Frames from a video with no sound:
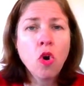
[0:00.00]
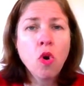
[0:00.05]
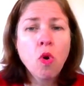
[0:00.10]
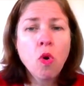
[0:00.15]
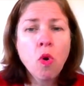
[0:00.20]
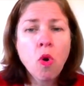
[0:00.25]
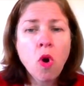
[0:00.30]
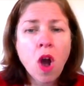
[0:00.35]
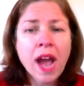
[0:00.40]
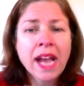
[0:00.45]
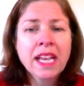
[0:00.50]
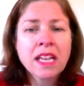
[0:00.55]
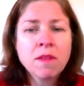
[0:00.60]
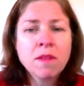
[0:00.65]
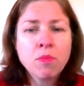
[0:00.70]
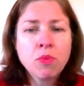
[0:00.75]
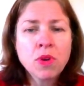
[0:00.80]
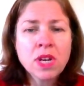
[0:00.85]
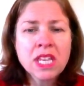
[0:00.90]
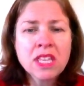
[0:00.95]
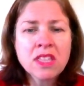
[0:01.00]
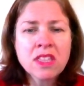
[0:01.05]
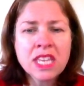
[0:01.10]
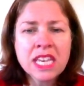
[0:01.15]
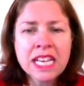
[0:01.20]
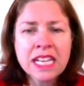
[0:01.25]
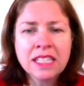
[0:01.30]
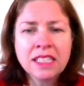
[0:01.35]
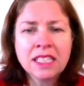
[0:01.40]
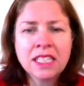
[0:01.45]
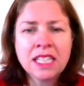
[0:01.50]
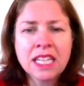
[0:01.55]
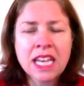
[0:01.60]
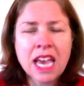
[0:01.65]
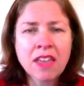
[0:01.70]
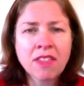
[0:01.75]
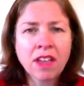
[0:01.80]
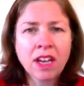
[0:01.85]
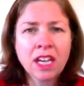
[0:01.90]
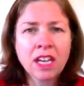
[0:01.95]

Or I can bring these together.